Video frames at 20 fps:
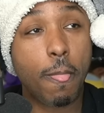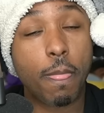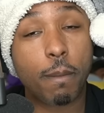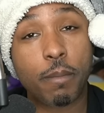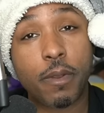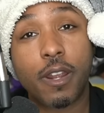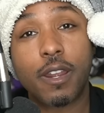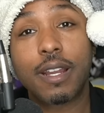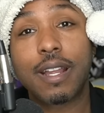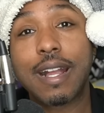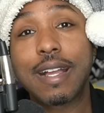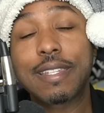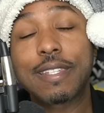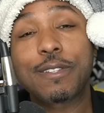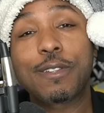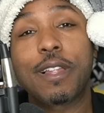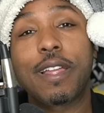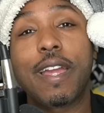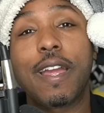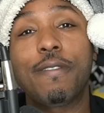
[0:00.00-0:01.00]
But all right, guys, that's
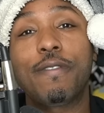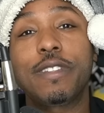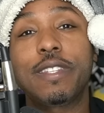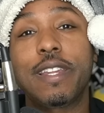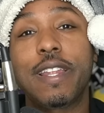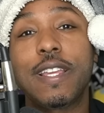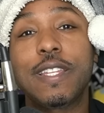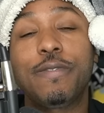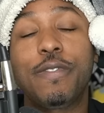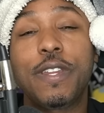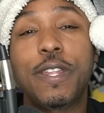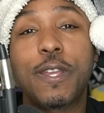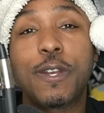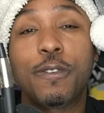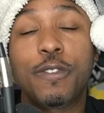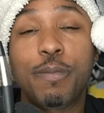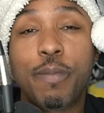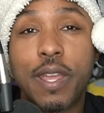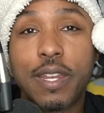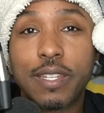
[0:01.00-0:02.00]
all I have for today's video.
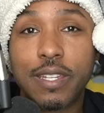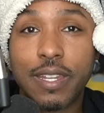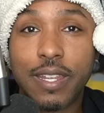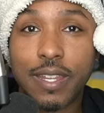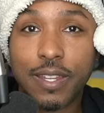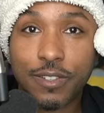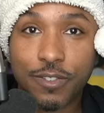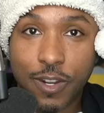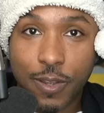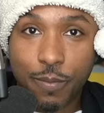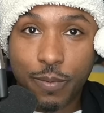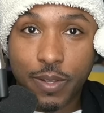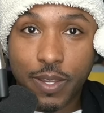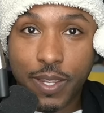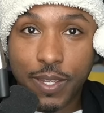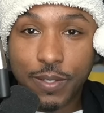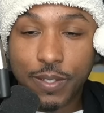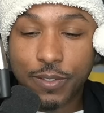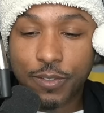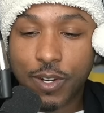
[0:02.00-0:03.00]
If you made it to the end, drop a
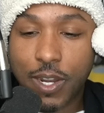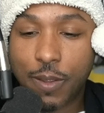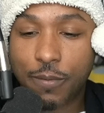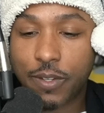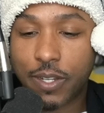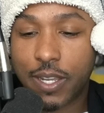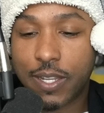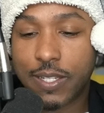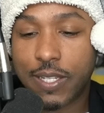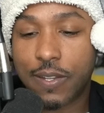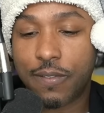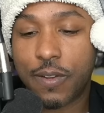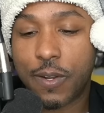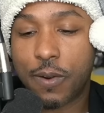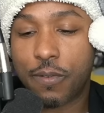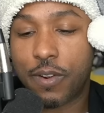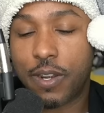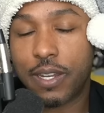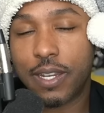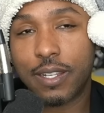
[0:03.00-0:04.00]
like, subscribe if you guys haven't
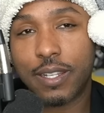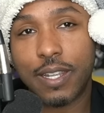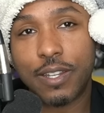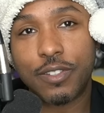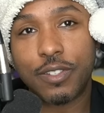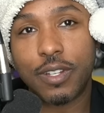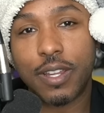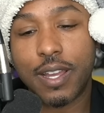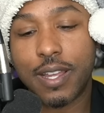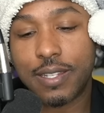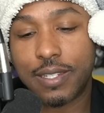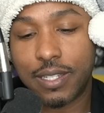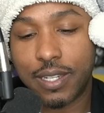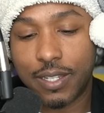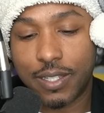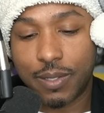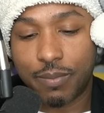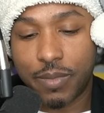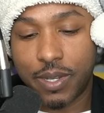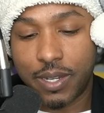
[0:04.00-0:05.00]
already. I'll catch you guys
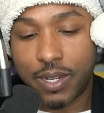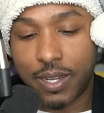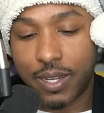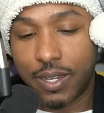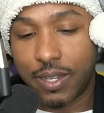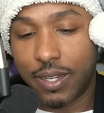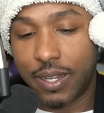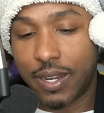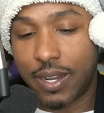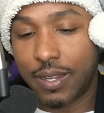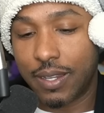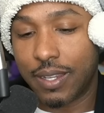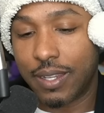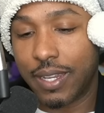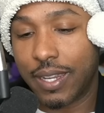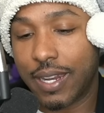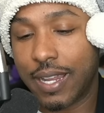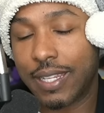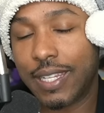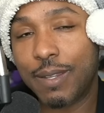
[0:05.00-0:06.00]
next Monday. Again,
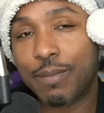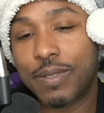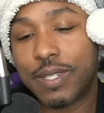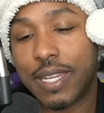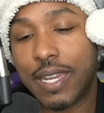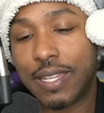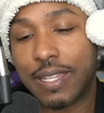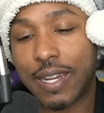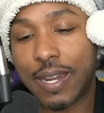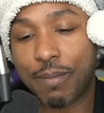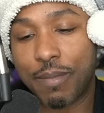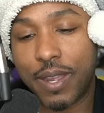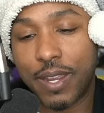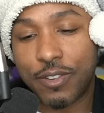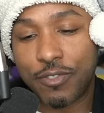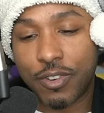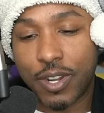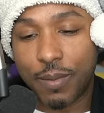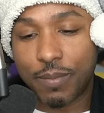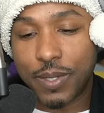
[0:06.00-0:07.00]
I keep saying that I might
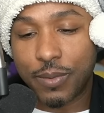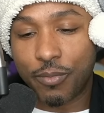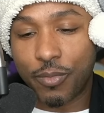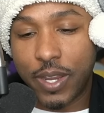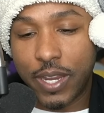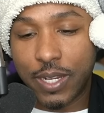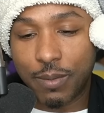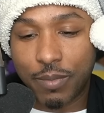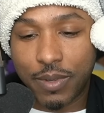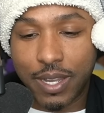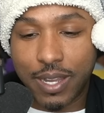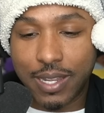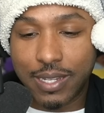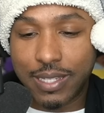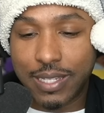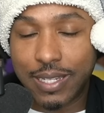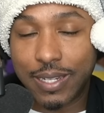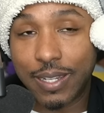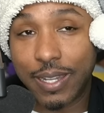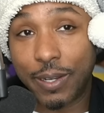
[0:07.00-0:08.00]
drop some random
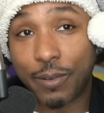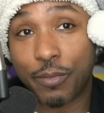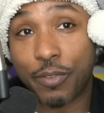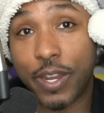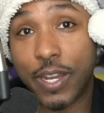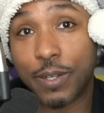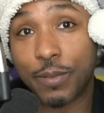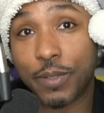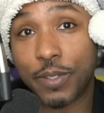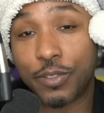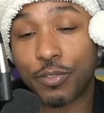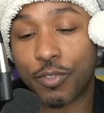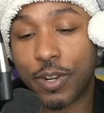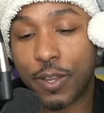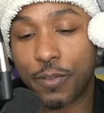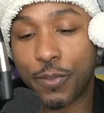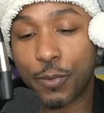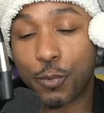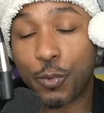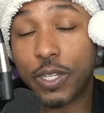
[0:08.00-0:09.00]
content like randomly
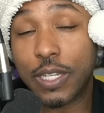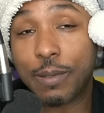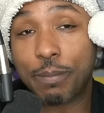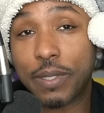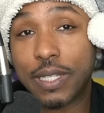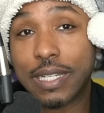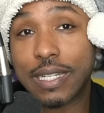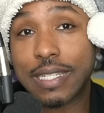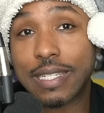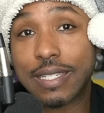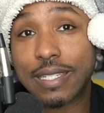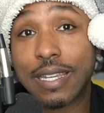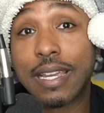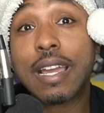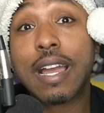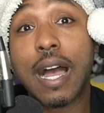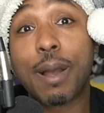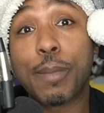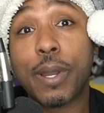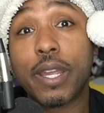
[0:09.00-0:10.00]
throughout the week because
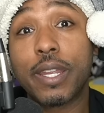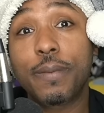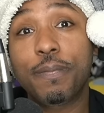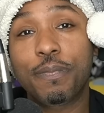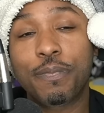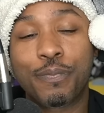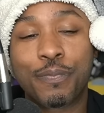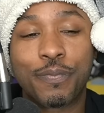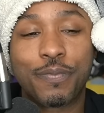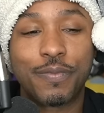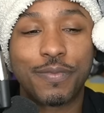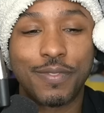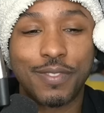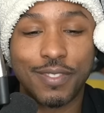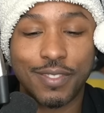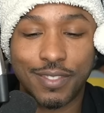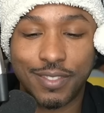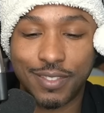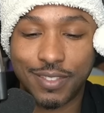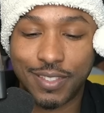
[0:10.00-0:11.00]
I might.
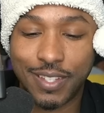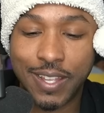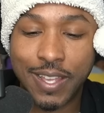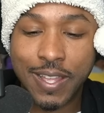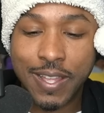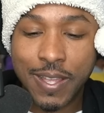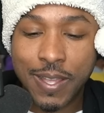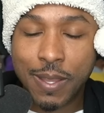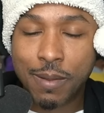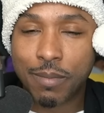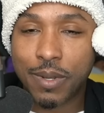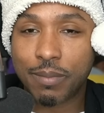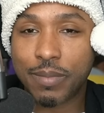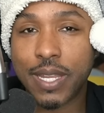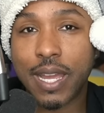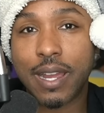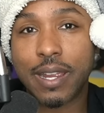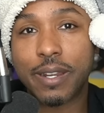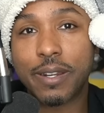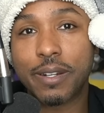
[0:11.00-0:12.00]
I'm
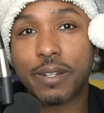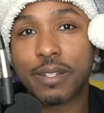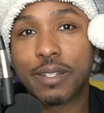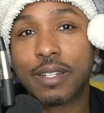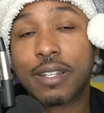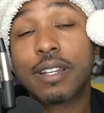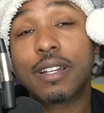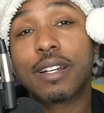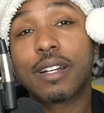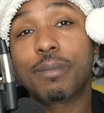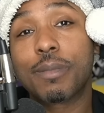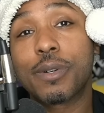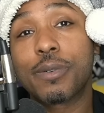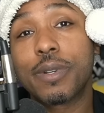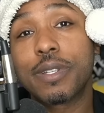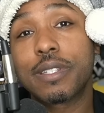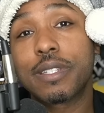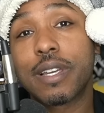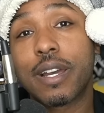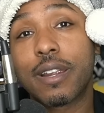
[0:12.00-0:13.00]
tired. I'm
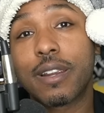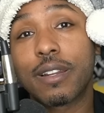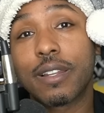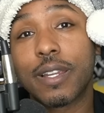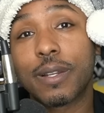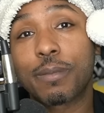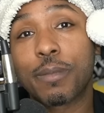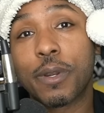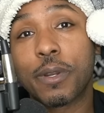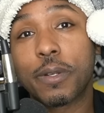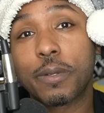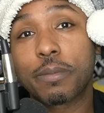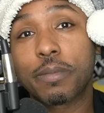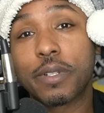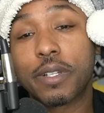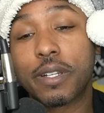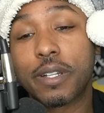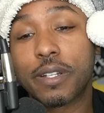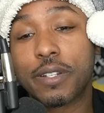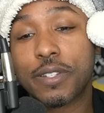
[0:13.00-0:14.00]
always tired like
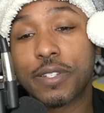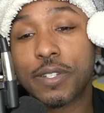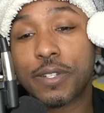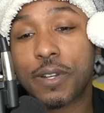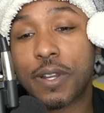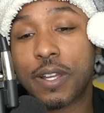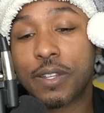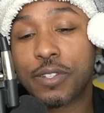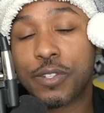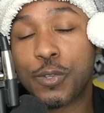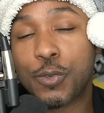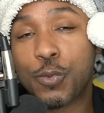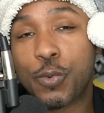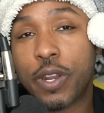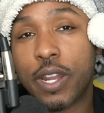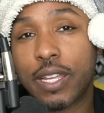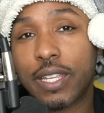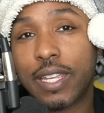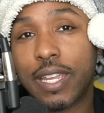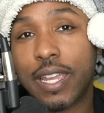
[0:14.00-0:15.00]
Markiplier. So I'll do what
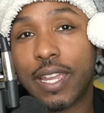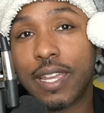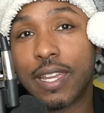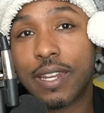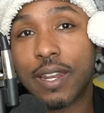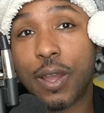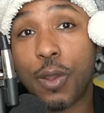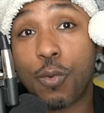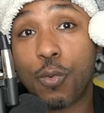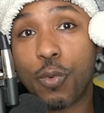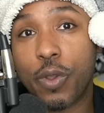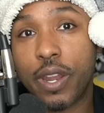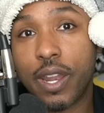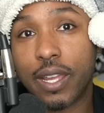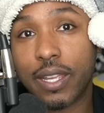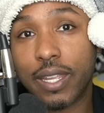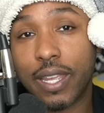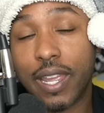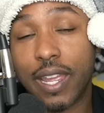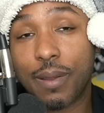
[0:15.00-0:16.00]
I can when
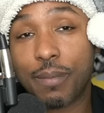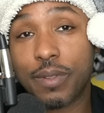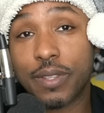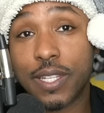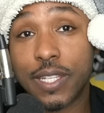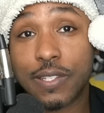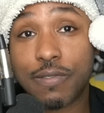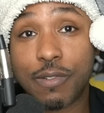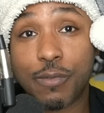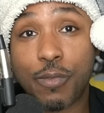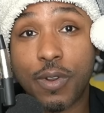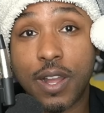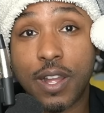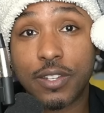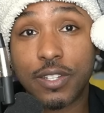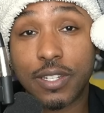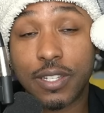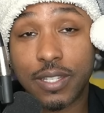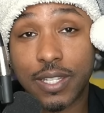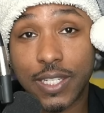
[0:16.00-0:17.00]
I can. But thanks for
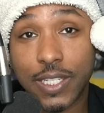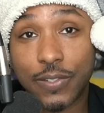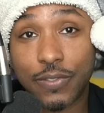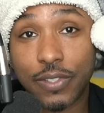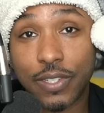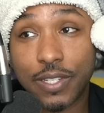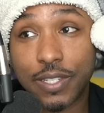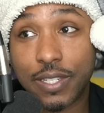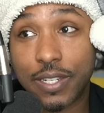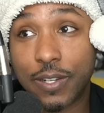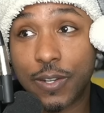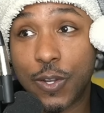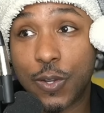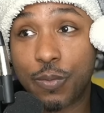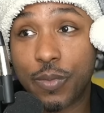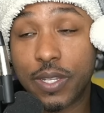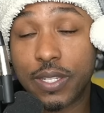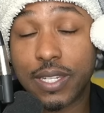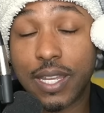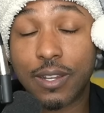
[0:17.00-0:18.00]
watching and thanks for listening,
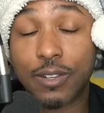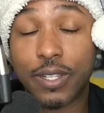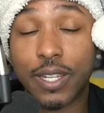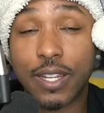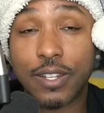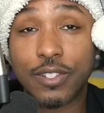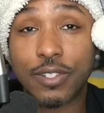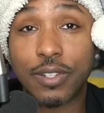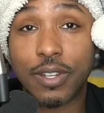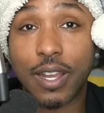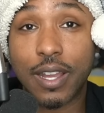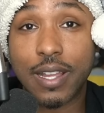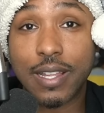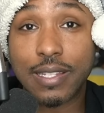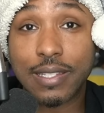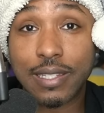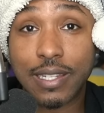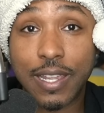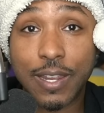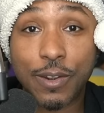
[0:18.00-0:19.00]
homies. I'll catch you
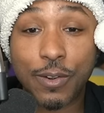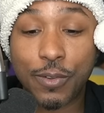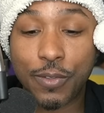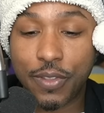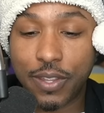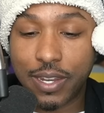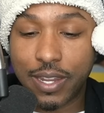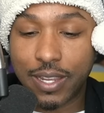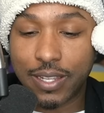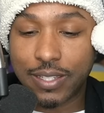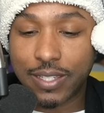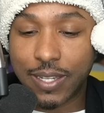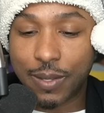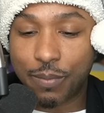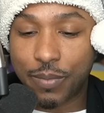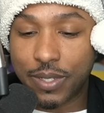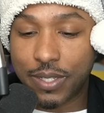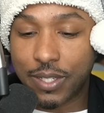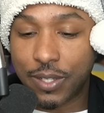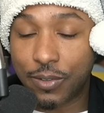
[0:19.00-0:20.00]
guys later on the next
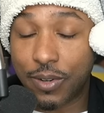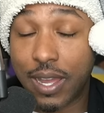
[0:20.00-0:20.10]
episode.